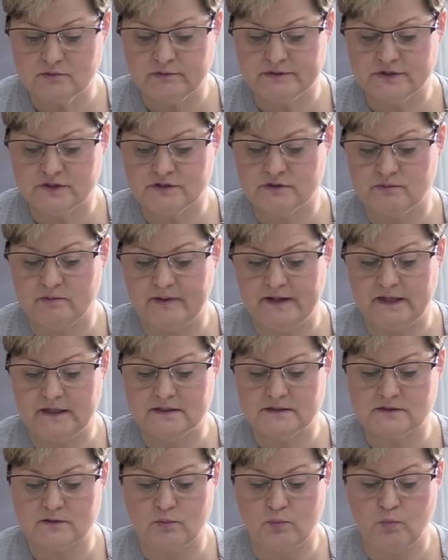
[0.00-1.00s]
which is
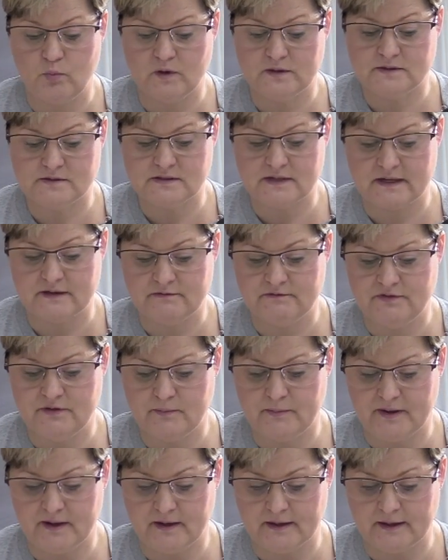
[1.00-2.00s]
weakness on one side of the
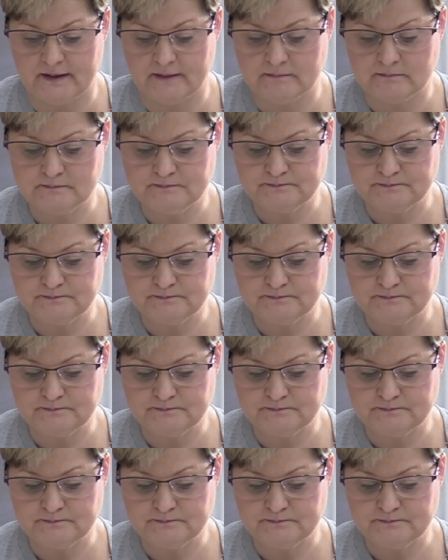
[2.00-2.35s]
body.